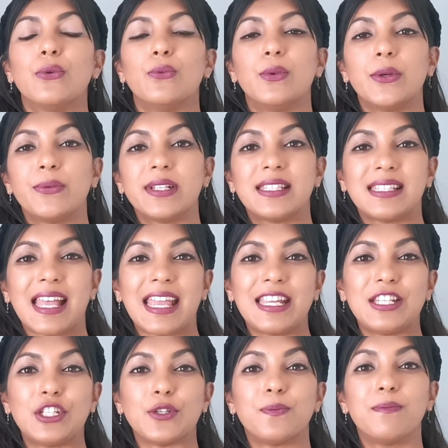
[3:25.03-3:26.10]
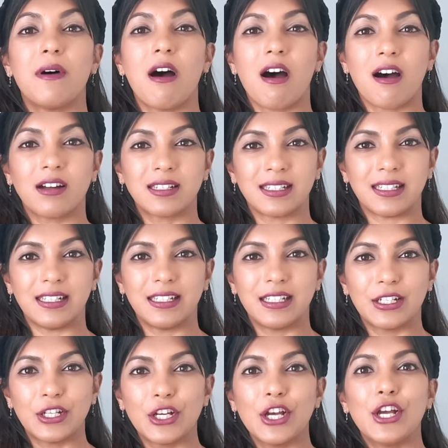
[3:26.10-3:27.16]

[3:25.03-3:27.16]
we would say departed.